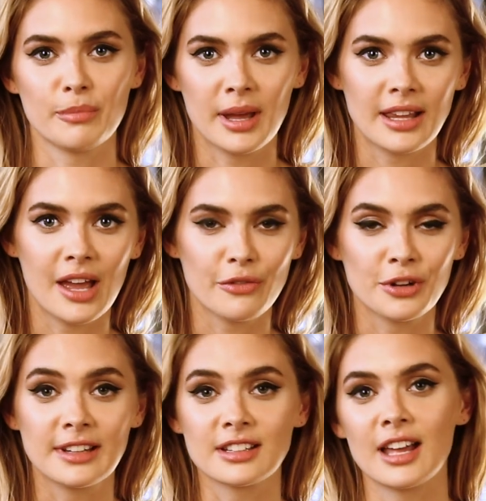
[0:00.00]
of my life
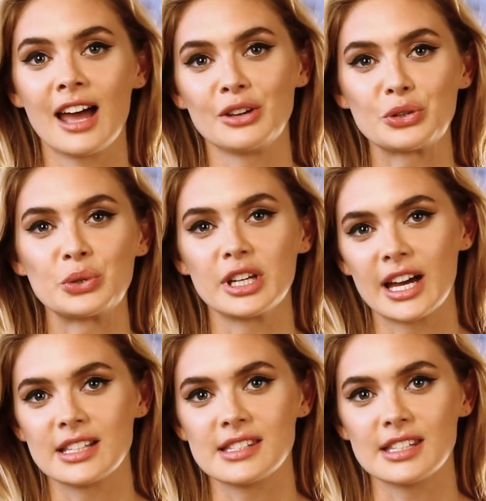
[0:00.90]
on a little island called
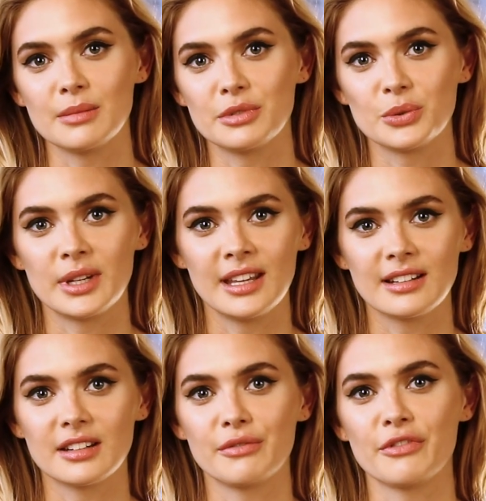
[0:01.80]
Guernsey between
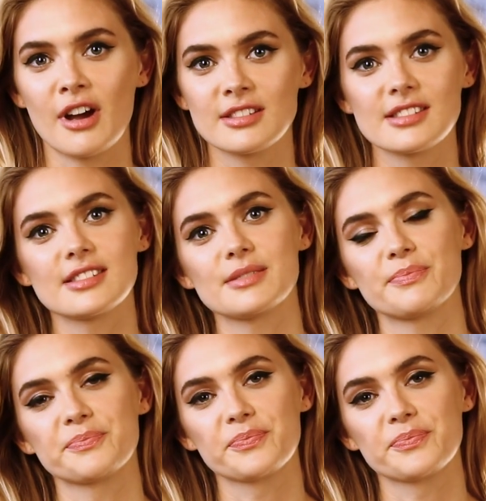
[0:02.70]
England and France.